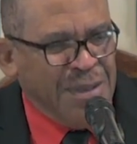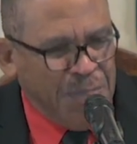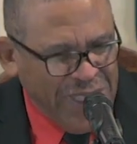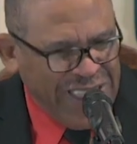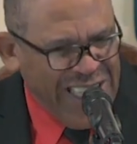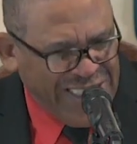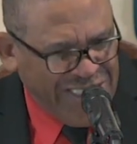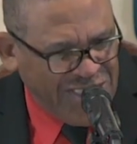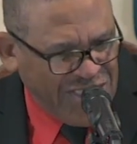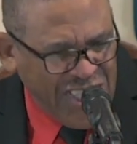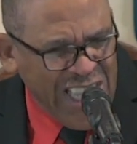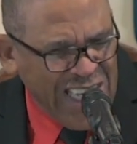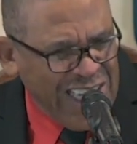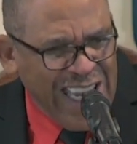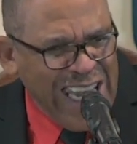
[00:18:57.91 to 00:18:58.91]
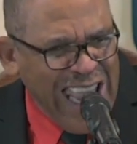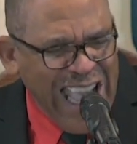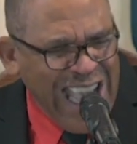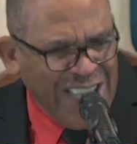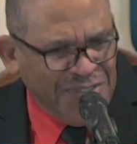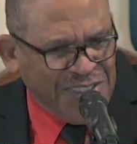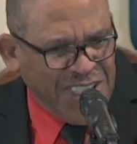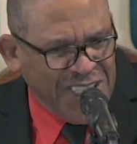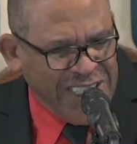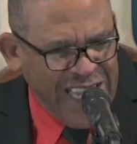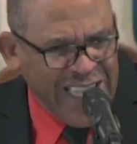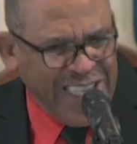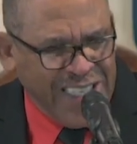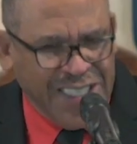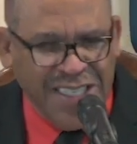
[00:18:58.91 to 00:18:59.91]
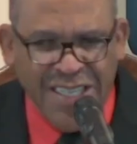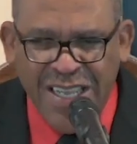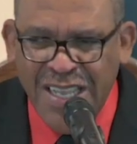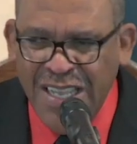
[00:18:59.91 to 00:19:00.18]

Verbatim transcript: but they still alive today.